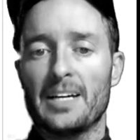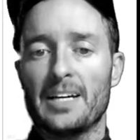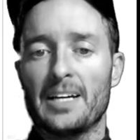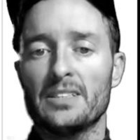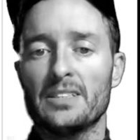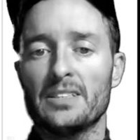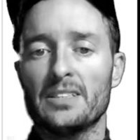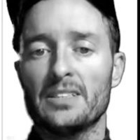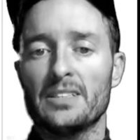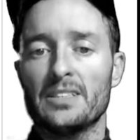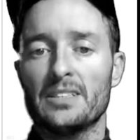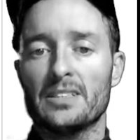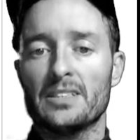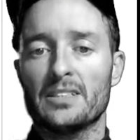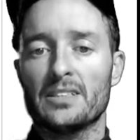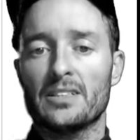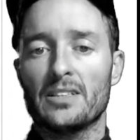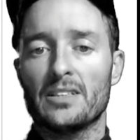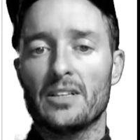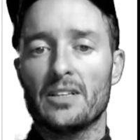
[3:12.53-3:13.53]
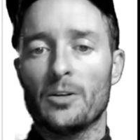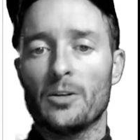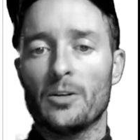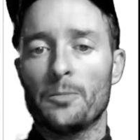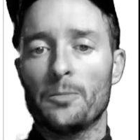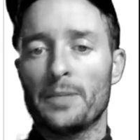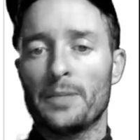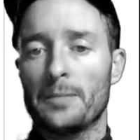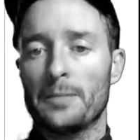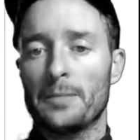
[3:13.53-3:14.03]
I'm going to
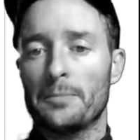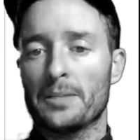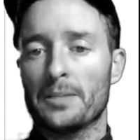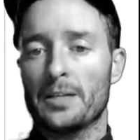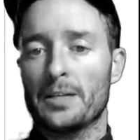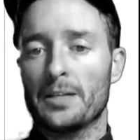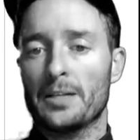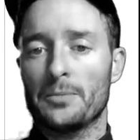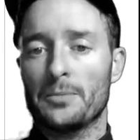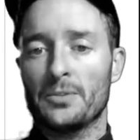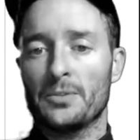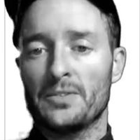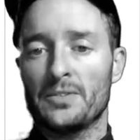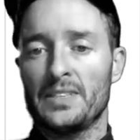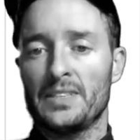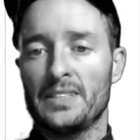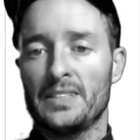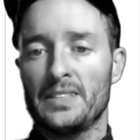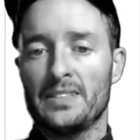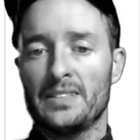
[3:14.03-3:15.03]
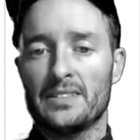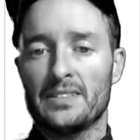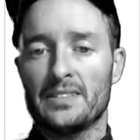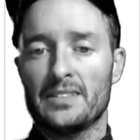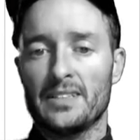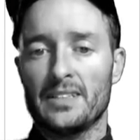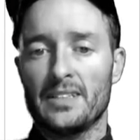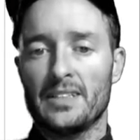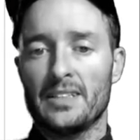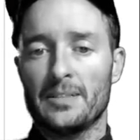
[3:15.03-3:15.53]
open up a couple of these